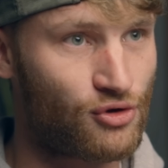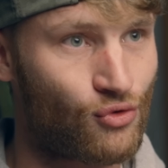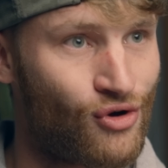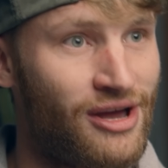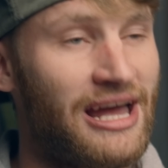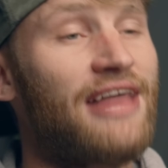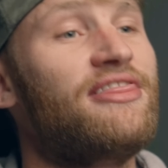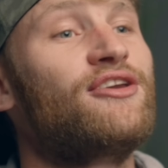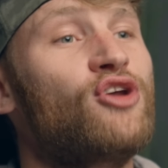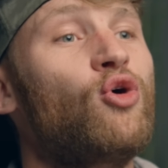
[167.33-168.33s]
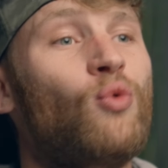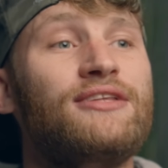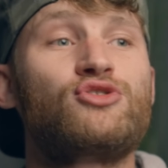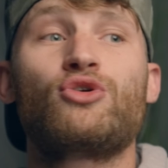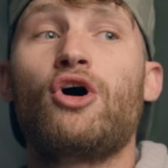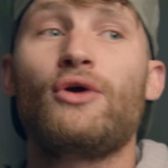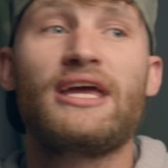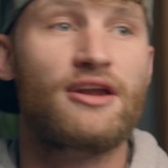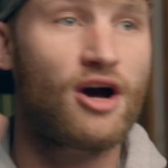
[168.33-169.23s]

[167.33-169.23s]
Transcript: you and they know when to go in